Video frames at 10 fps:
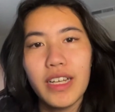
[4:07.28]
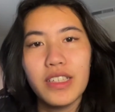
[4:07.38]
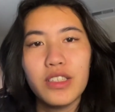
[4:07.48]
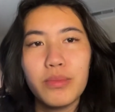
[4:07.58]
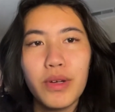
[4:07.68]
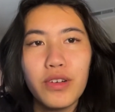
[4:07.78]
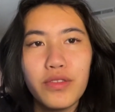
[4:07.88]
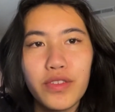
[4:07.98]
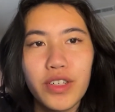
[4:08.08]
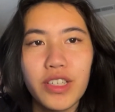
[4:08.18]
inspo
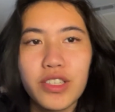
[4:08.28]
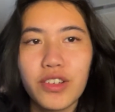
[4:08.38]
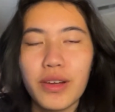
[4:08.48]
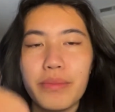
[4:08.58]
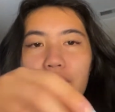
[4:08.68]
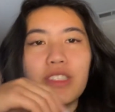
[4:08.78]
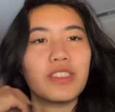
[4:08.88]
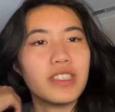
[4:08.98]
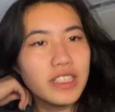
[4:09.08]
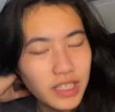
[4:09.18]
for instagram
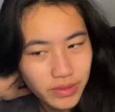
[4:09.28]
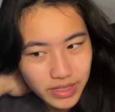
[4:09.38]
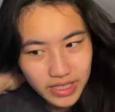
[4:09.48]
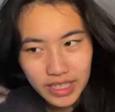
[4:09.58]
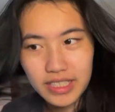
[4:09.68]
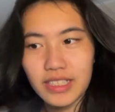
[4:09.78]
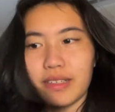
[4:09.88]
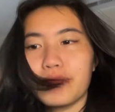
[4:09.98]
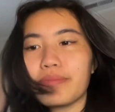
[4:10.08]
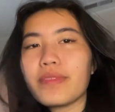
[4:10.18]
pictures because i want to take some